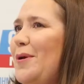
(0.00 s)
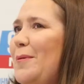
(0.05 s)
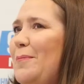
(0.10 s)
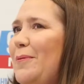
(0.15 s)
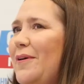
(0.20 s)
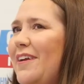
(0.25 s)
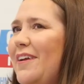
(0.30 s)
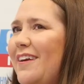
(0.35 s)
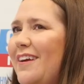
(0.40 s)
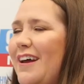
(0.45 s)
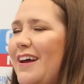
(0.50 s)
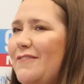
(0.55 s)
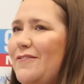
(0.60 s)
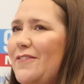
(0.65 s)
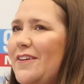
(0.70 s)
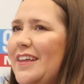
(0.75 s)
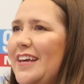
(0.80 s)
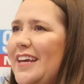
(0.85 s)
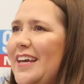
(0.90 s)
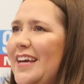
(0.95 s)
put it on
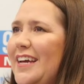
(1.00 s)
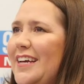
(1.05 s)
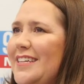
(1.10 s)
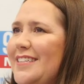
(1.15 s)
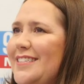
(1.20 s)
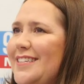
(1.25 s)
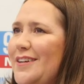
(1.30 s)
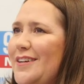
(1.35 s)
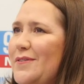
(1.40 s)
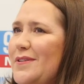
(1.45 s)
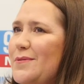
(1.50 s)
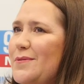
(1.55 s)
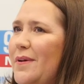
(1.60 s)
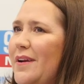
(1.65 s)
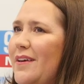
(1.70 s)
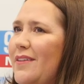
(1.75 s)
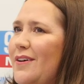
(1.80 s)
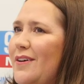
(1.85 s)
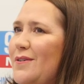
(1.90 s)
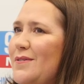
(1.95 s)
for the kids, and it was
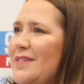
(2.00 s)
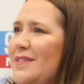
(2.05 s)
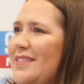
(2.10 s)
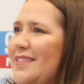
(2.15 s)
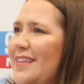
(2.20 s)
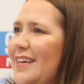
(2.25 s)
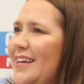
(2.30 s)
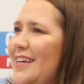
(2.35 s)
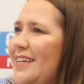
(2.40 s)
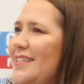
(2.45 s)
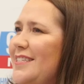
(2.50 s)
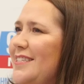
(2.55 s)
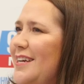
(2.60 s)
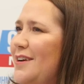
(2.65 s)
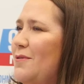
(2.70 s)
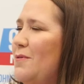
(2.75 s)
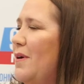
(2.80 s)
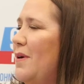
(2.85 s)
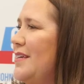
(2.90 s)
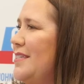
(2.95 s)
one of those, the kids
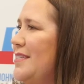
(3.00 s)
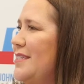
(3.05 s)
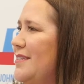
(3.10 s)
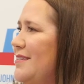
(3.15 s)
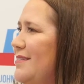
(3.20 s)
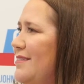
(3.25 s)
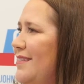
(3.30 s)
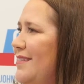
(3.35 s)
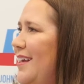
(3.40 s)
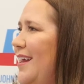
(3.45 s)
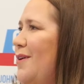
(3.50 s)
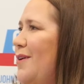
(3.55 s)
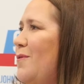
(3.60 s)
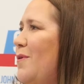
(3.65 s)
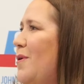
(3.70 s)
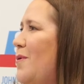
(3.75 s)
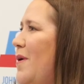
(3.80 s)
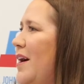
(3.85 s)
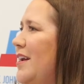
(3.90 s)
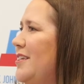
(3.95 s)
didn't want to, they didn't
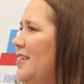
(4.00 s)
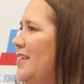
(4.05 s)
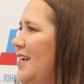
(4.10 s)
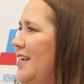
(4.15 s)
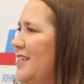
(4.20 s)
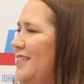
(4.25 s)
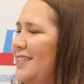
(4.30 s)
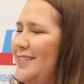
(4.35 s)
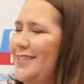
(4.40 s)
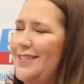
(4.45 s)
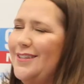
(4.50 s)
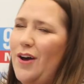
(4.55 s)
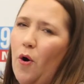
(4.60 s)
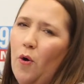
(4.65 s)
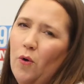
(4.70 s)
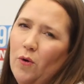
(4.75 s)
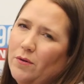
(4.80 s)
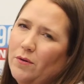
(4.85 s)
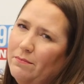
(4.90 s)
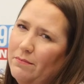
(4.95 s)
want to watch it because it's an
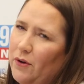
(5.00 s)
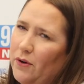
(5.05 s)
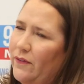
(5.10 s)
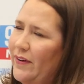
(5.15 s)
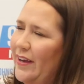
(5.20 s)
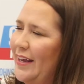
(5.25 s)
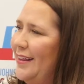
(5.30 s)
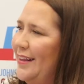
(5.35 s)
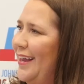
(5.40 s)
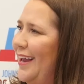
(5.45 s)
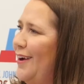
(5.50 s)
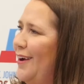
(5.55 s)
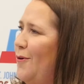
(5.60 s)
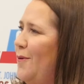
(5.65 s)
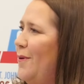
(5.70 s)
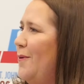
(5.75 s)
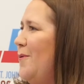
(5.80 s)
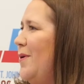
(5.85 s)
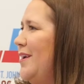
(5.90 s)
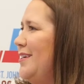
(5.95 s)
old movie, and they don't want to watch